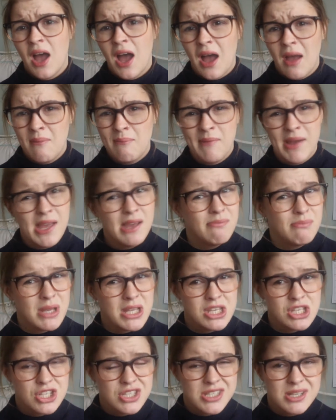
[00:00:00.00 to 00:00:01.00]
I may have
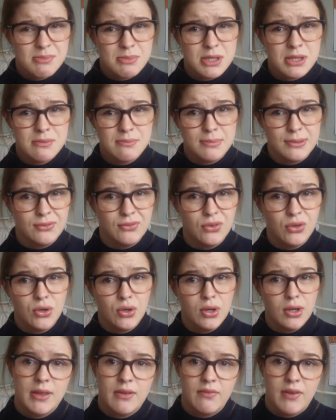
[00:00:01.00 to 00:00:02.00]
mentioned some of them
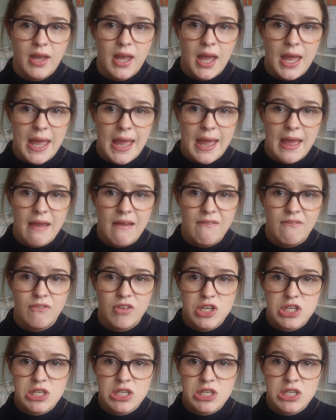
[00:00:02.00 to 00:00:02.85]
before. If I have,